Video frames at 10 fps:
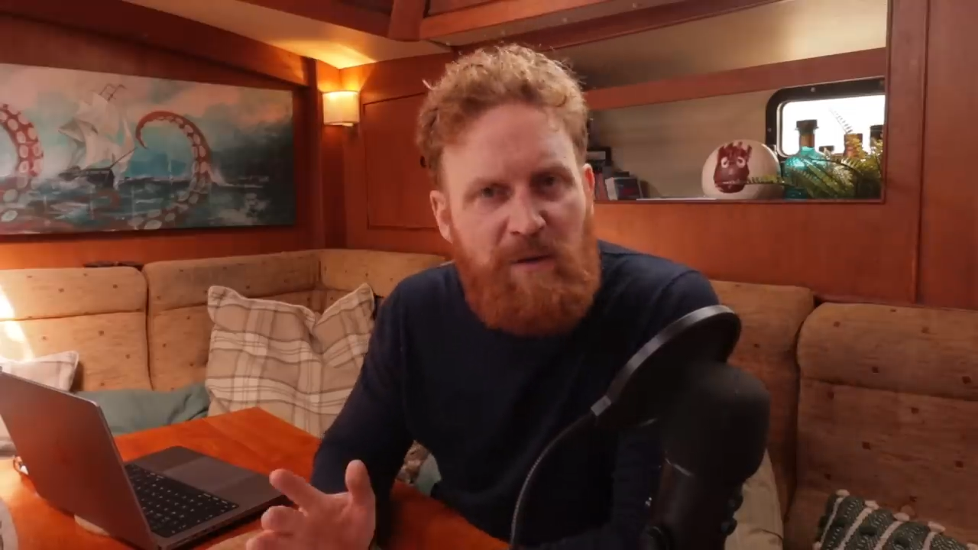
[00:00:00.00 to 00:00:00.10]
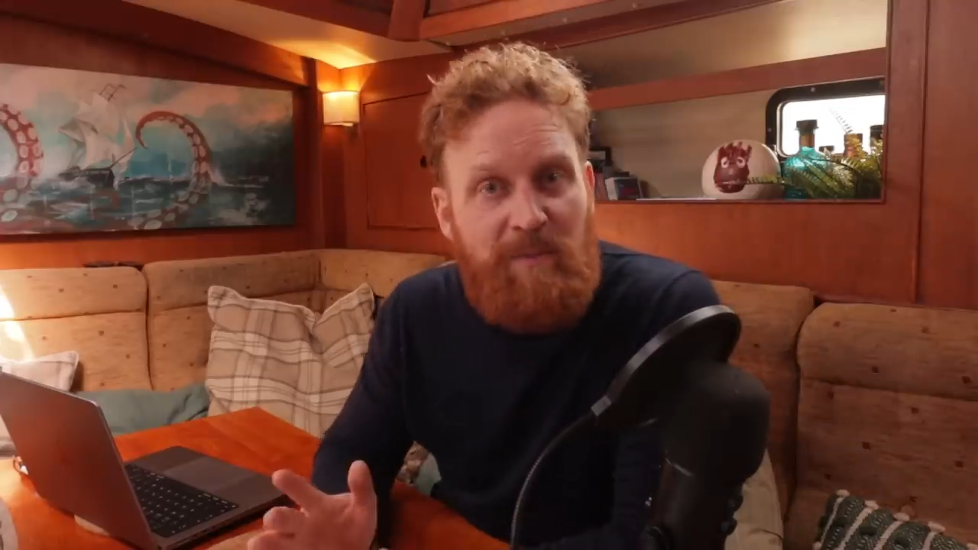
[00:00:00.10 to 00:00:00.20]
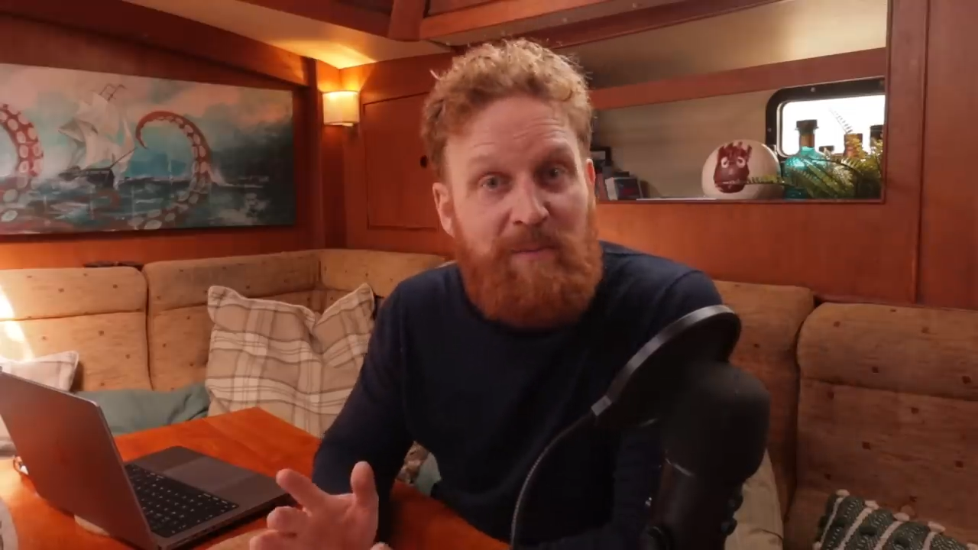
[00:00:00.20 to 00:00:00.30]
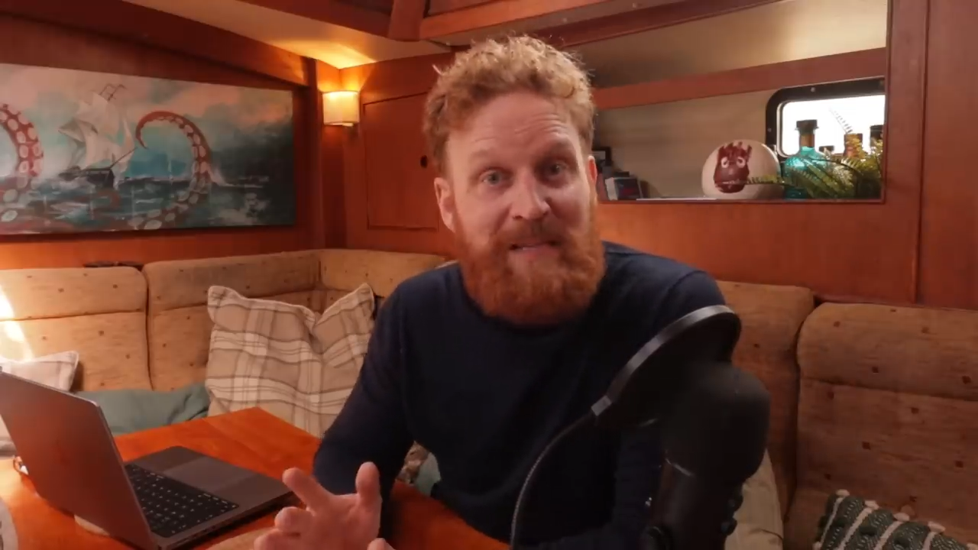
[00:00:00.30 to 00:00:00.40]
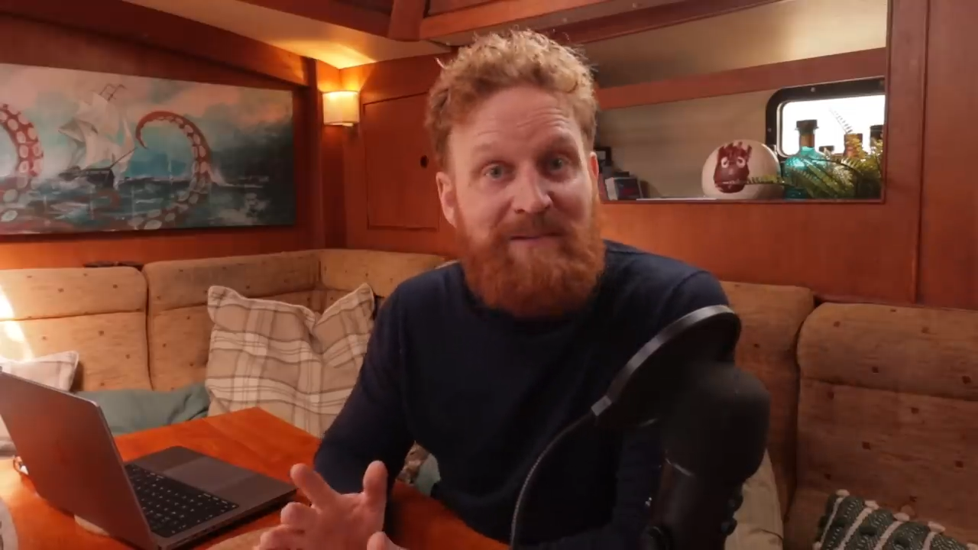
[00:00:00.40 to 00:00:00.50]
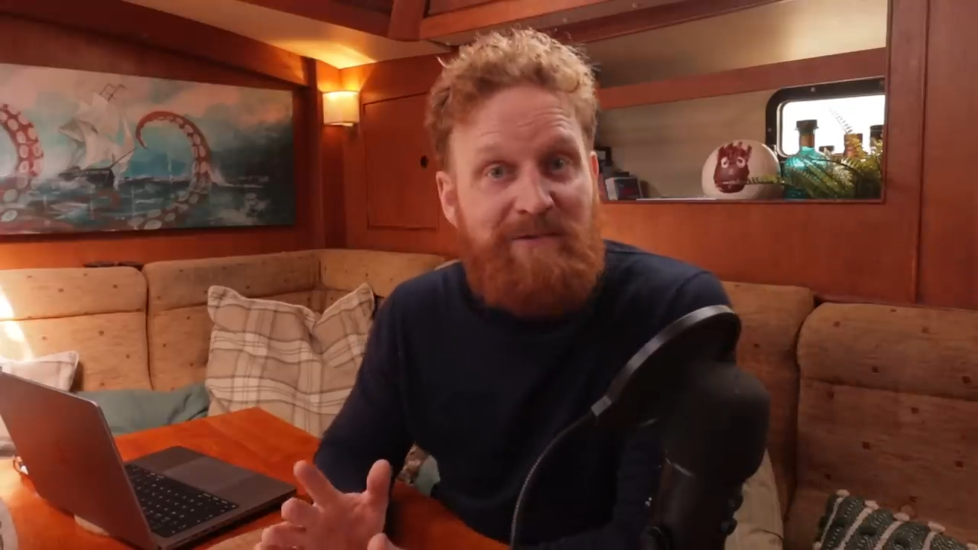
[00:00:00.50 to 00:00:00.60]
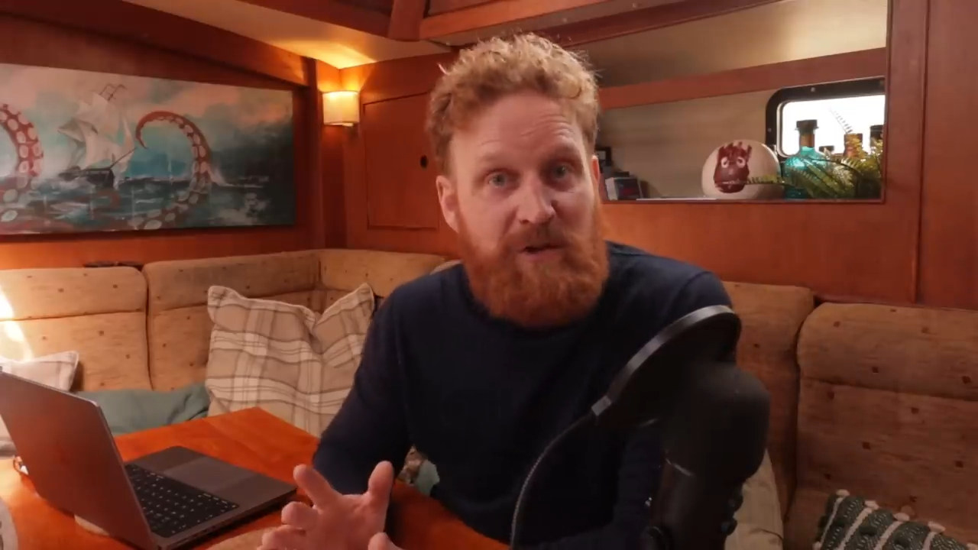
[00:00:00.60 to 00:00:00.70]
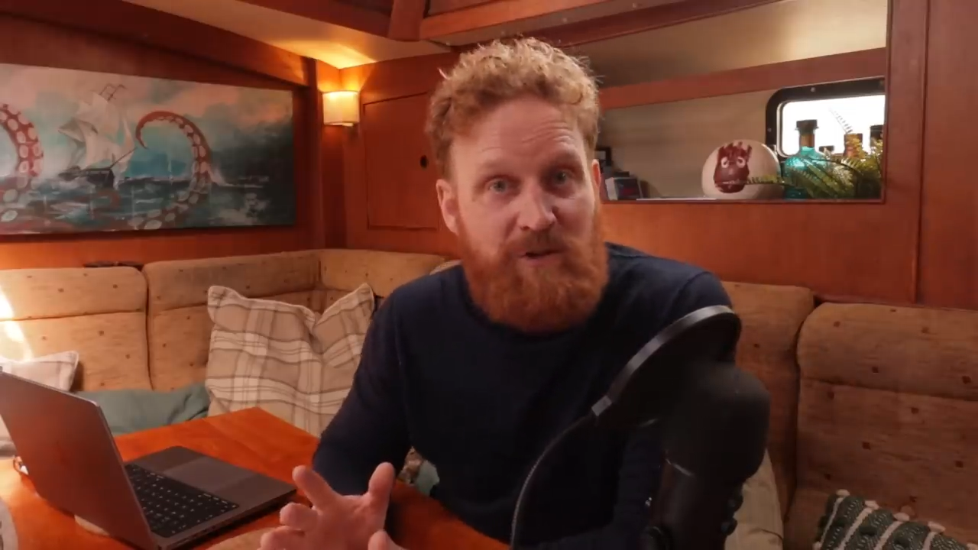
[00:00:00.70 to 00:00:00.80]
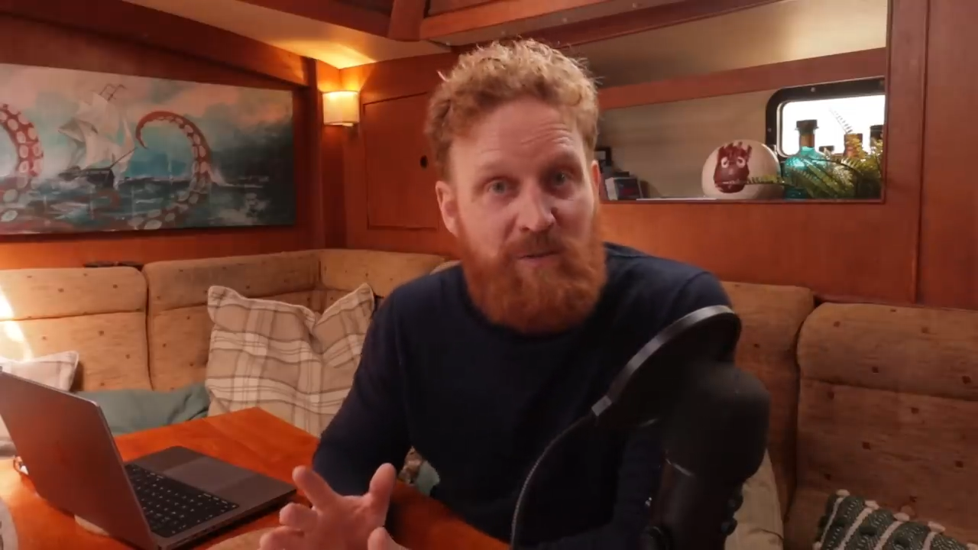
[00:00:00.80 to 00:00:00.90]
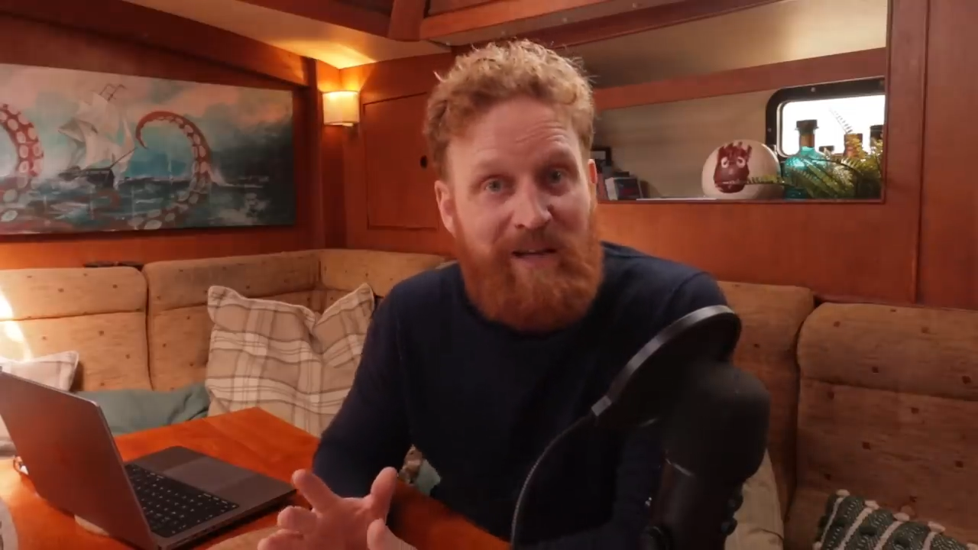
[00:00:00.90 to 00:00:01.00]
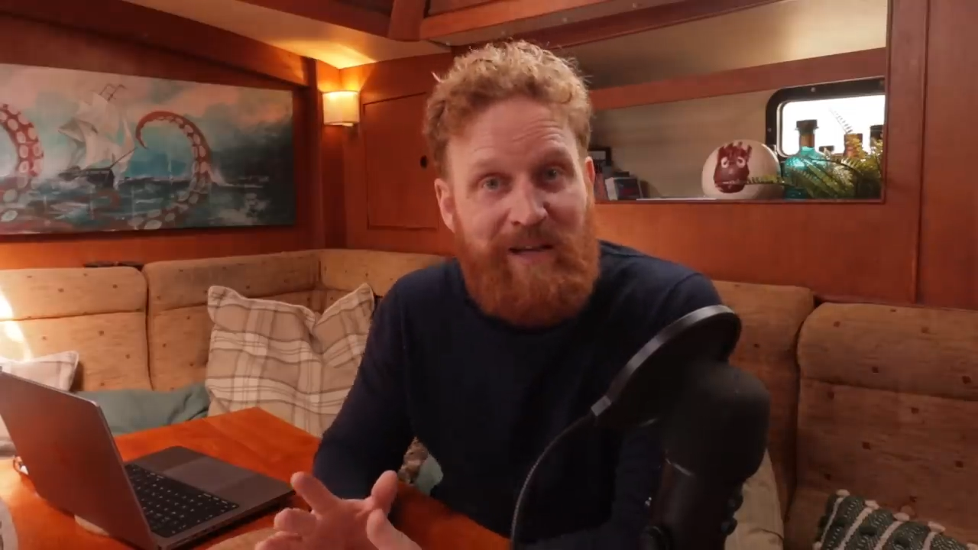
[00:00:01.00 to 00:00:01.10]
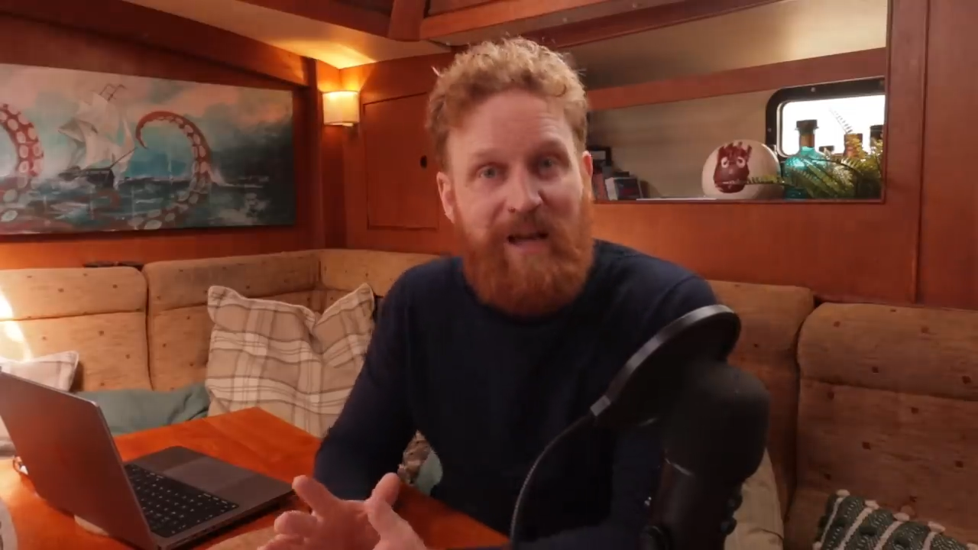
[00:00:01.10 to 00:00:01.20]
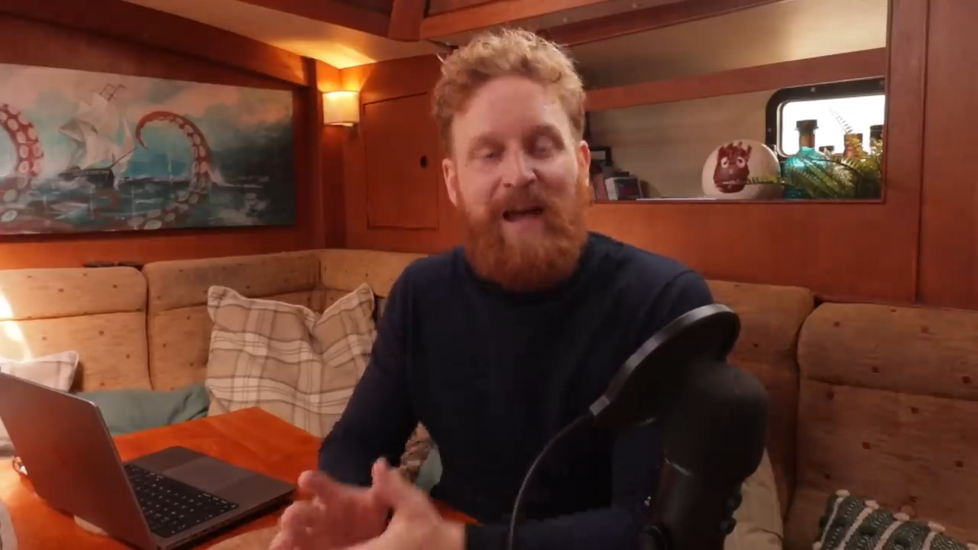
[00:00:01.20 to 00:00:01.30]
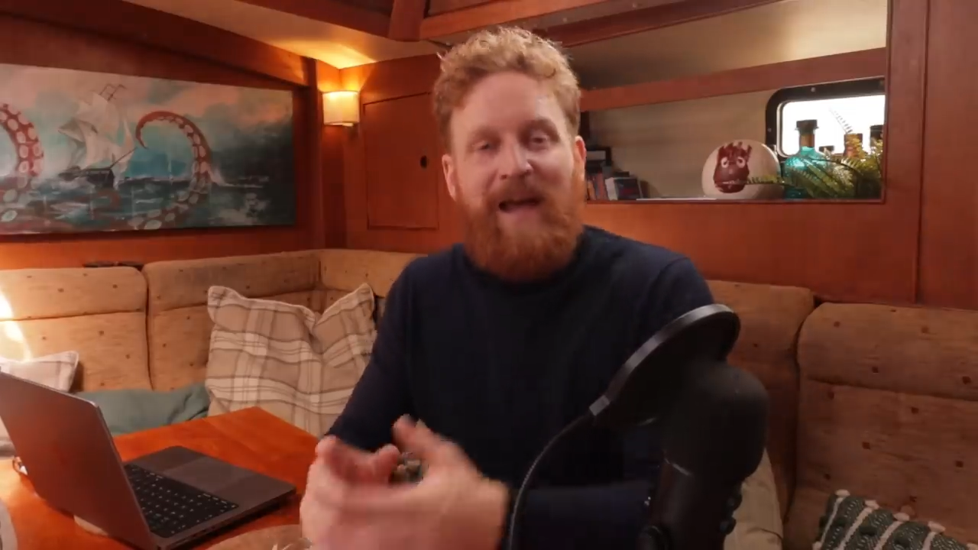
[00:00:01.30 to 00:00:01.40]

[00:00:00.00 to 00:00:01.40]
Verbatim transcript: probably the first one.